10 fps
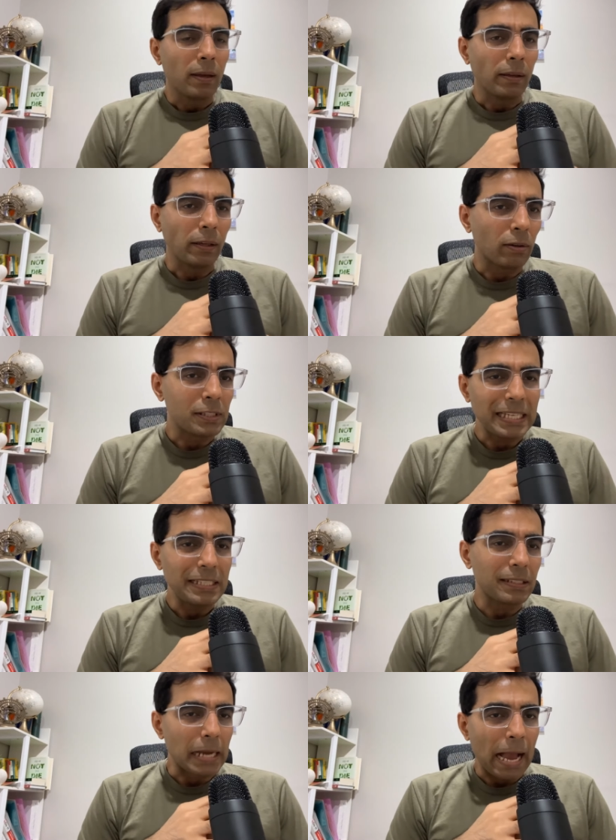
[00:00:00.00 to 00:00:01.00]
you know
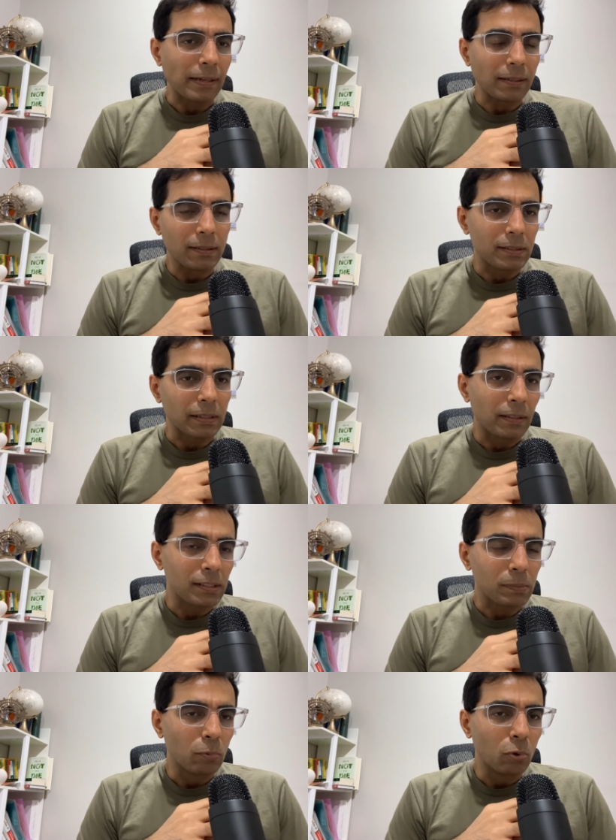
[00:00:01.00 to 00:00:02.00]
seasoned actors in
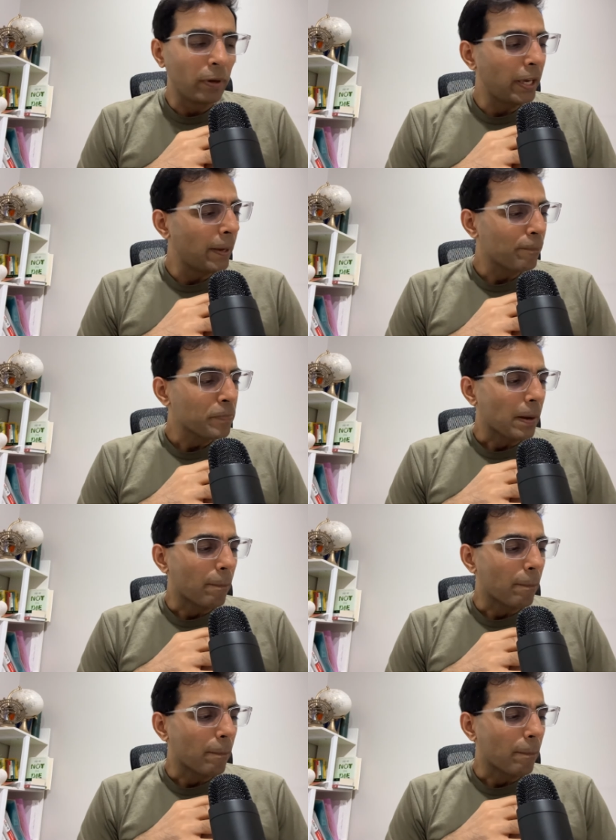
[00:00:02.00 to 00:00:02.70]
this movie,